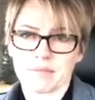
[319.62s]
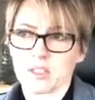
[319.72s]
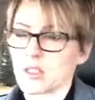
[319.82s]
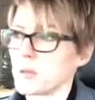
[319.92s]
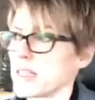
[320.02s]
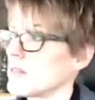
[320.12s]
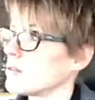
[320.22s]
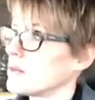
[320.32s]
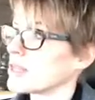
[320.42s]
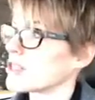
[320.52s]
You know,
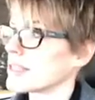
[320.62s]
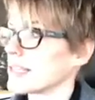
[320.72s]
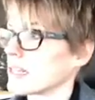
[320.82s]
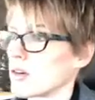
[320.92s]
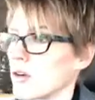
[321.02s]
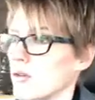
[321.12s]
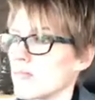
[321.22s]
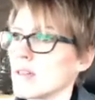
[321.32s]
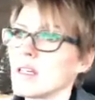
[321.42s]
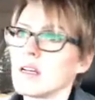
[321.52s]
we just did a
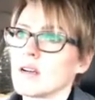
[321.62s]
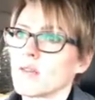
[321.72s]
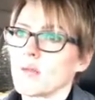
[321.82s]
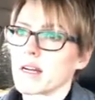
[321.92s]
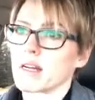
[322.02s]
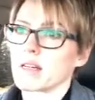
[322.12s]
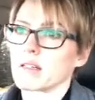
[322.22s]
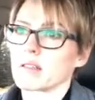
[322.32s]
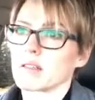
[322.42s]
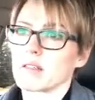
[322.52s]
home
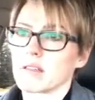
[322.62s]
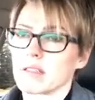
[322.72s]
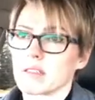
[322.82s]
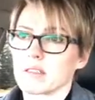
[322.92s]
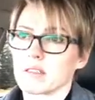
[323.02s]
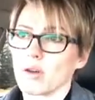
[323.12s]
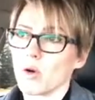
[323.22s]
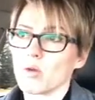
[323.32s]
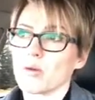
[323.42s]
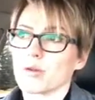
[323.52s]
where the
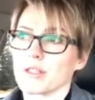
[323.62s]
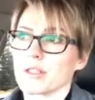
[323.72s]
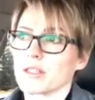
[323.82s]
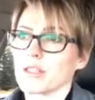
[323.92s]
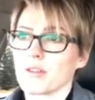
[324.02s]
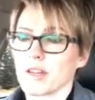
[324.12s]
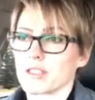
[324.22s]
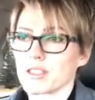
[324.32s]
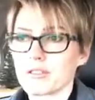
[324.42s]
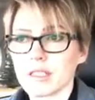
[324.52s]
homeowner, you know, they
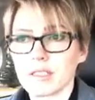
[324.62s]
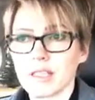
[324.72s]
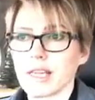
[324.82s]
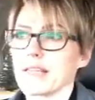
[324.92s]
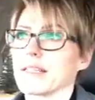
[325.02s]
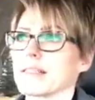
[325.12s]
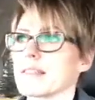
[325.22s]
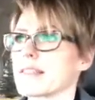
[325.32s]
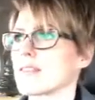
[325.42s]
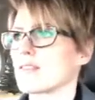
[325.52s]
got 2 little
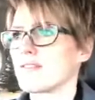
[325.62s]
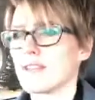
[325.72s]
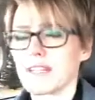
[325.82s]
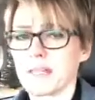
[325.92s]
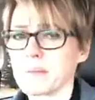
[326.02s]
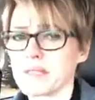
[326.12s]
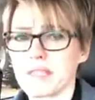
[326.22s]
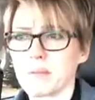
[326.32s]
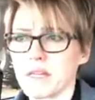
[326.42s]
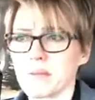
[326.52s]
kids. They're very
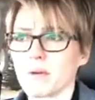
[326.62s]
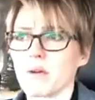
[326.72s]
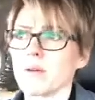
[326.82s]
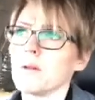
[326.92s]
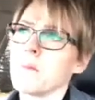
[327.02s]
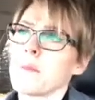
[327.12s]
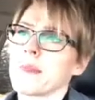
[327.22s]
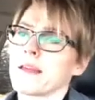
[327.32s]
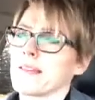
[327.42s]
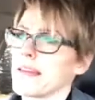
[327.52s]
busy people.
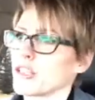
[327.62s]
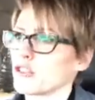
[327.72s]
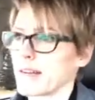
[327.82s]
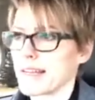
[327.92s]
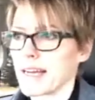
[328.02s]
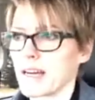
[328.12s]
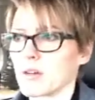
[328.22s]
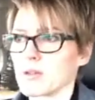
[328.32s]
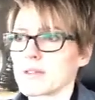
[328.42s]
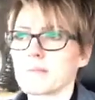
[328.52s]
They had a great
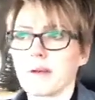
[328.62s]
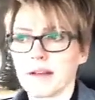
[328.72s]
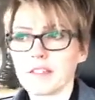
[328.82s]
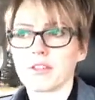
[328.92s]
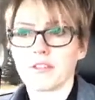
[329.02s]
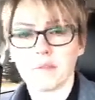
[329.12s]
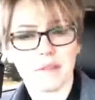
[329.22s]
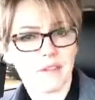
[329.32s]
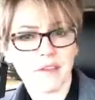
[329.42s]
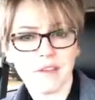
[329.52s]
house, but, you know, they've
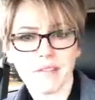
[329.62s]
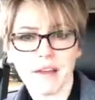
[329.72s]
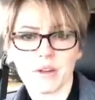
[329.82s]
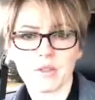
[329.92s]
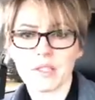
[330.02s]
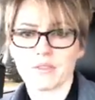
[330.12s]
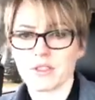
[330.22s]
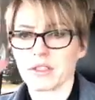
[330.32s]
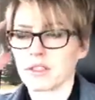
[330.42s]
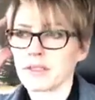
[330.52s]
been living in the house
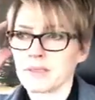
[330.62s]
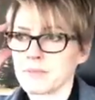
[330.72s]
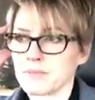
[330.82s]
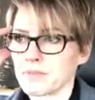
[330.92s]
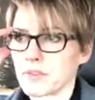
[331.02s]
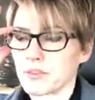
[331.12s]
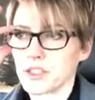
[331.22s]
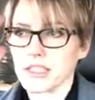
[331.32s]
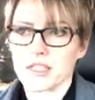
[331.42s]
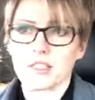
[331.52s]
for
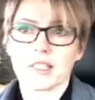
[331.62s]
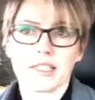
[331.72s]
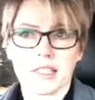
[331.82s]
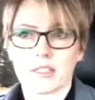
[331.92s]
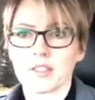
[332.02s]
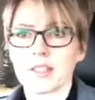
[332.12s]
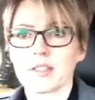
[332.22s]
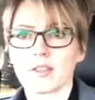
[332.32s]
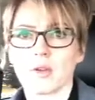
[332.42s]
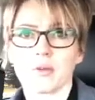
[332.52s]
years and years. And
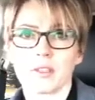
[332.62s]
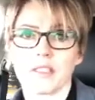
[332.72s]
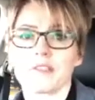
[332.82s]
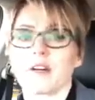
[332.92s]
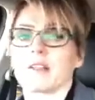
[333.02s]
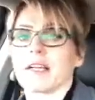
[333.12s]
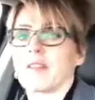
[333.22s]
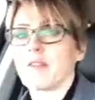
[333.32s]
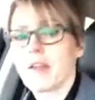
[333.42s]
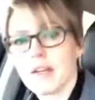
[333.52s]
so it really felt like
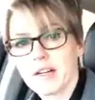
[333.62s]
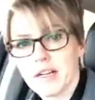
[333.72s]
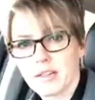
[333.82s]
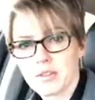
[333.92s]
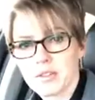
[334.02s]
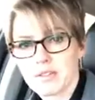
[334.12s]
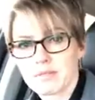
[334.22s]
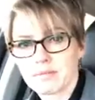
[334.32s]
their house.